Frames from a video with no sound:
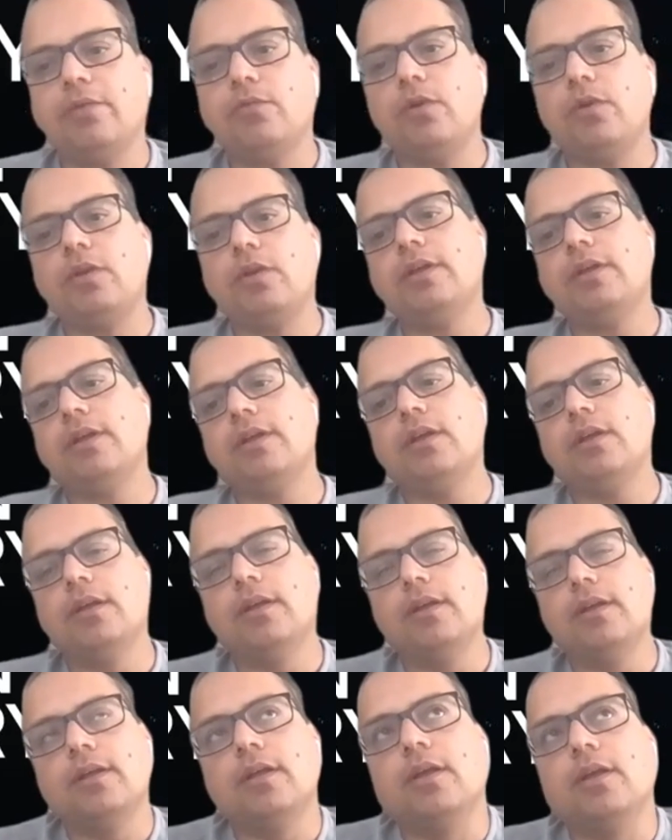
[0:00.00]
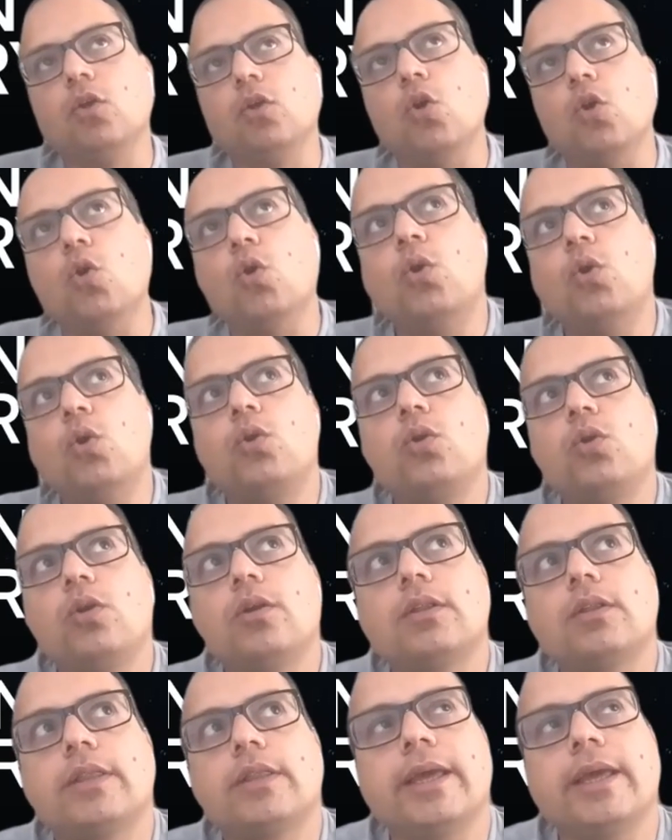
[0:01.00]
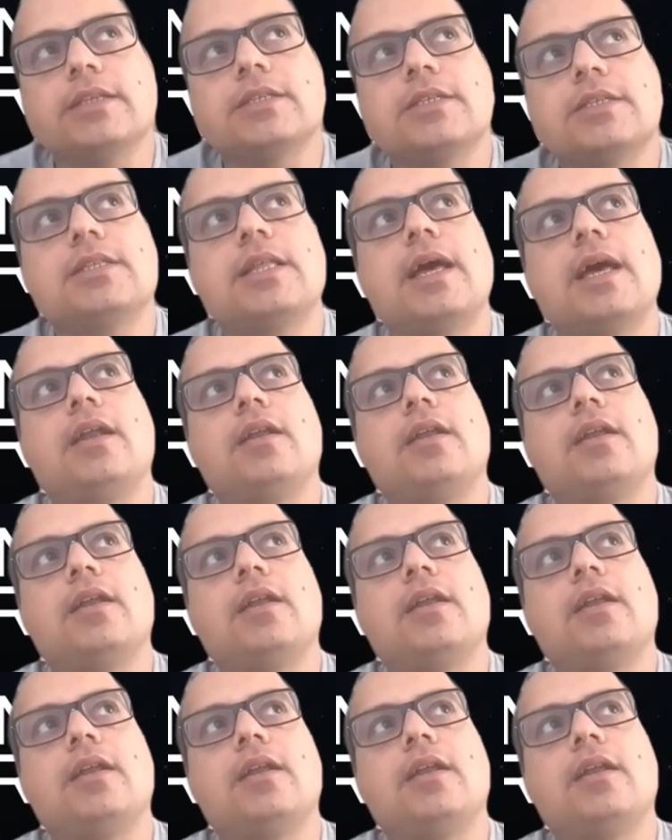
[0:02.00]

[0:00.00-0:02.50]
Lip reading: I think one of the core things is